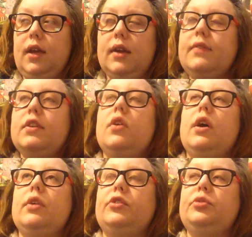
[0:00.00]
I don't even know
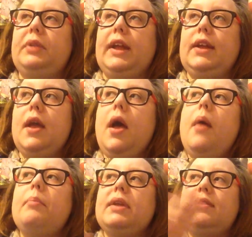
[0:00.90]
how to explain,
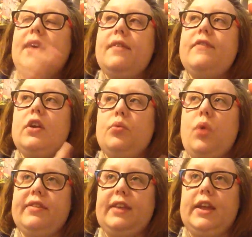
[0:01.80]
but it's got a very
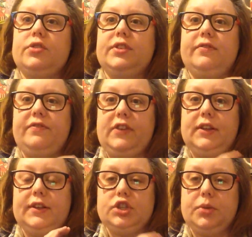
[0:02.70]
Wes Anderson
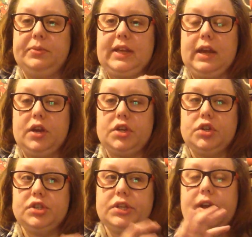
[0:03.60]
feel in terms of
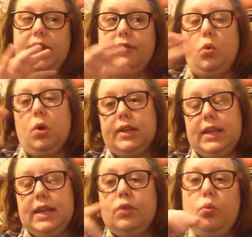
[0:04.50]
characters. They're kind of
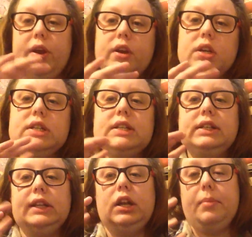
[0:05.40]
quirky and weird and
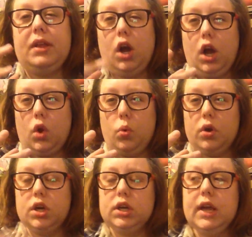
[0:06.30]
a little bit
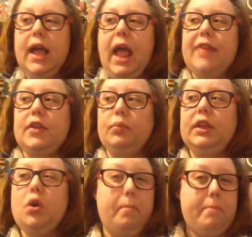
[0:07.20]
awkward, and they
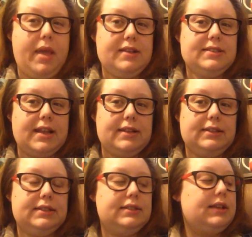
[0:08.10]
really don't make
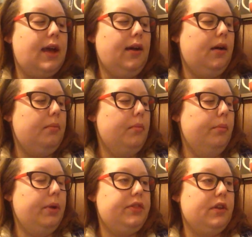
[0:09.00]
sense, um,
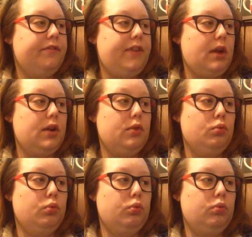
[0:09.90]
but they're very
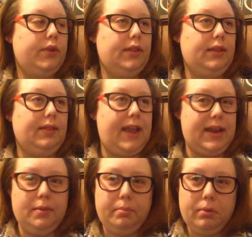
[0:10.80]

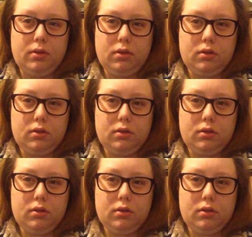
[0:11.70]
relatable